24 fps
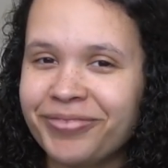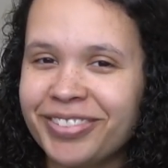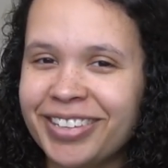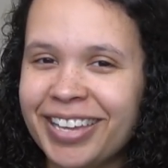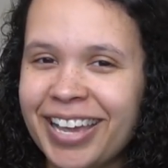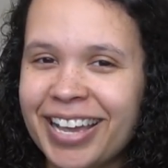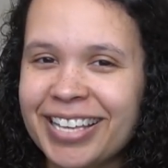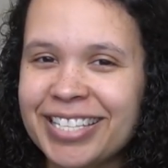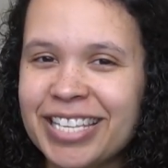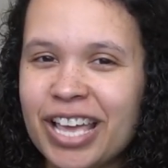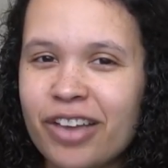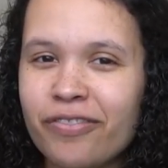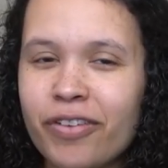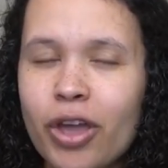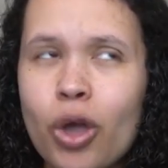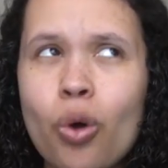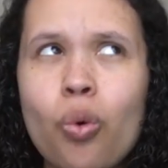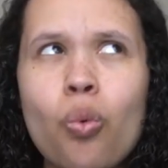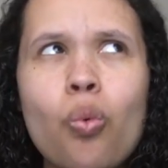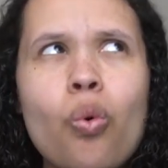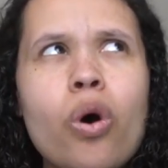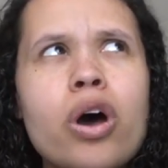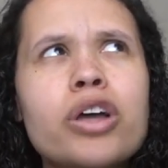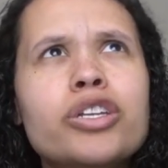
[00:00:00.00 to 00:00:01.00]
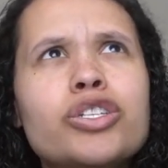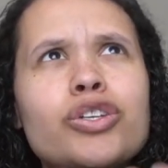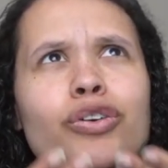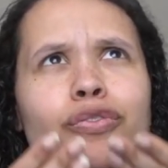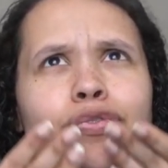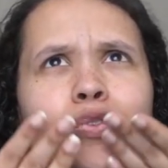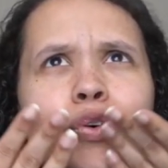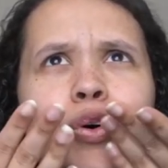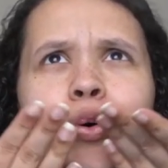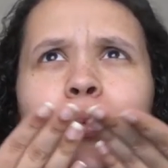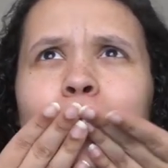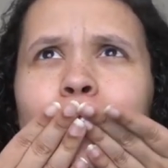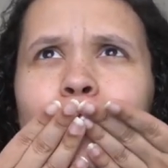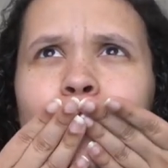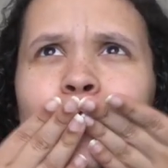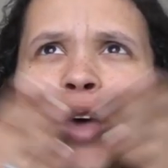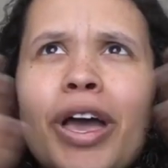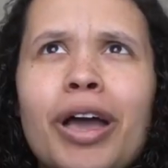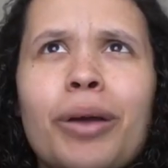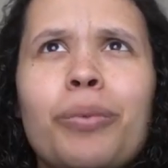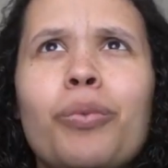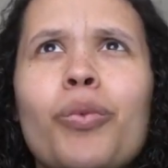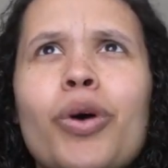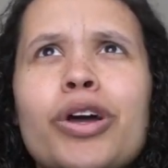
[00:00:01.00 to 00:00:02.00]
You guys have a wonderful,
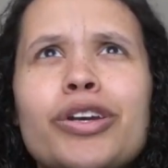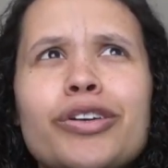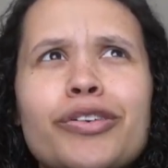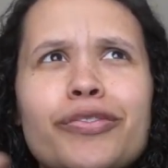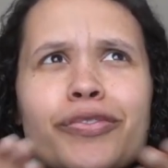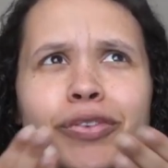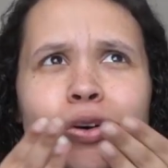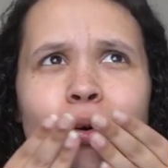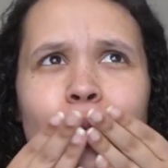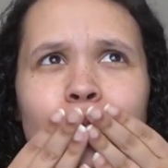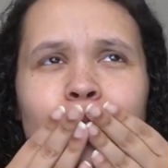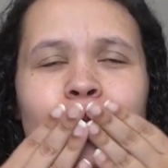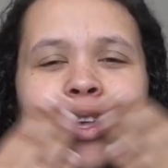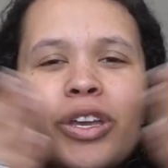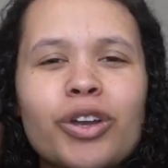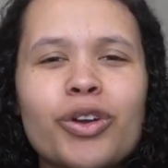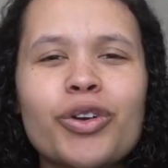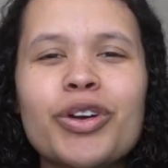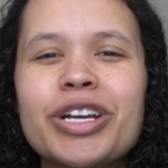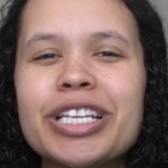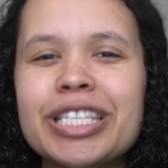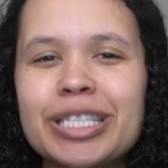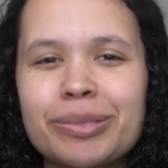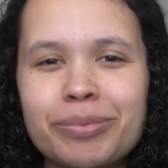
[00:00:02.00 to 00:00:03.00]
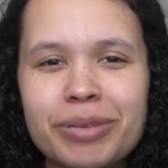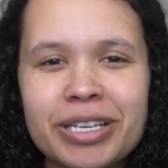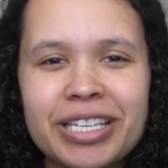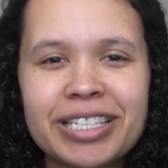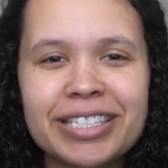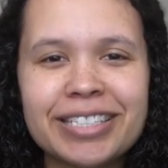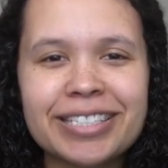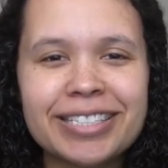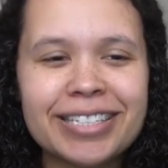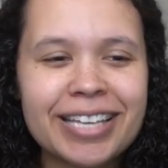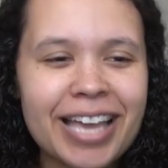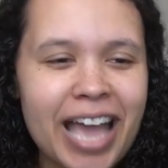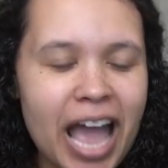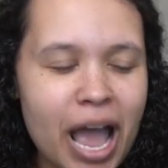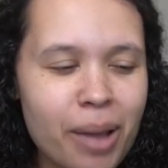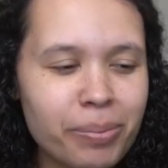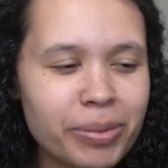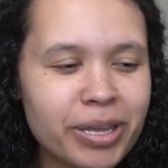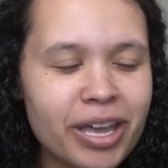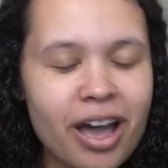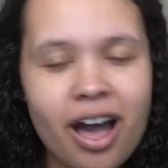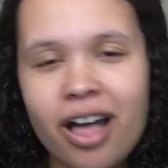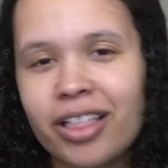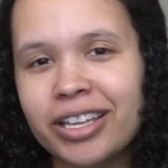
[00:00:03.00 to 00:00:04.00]
wonderful Christmas.
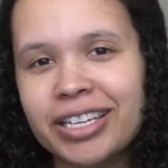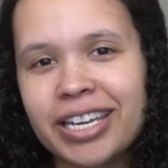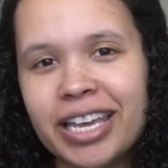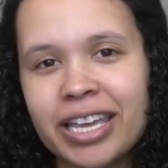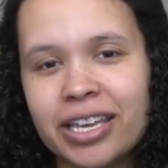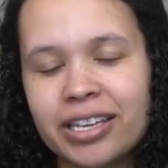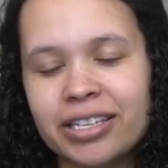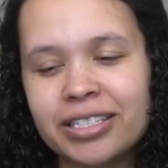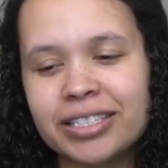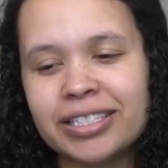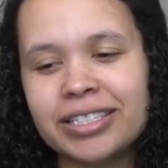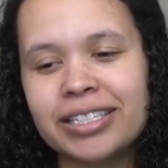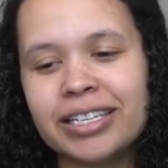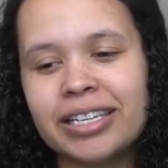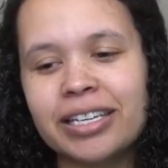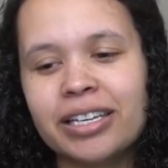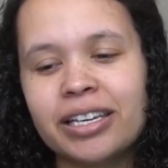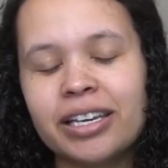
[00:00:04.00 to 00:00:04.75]
Happy holidays.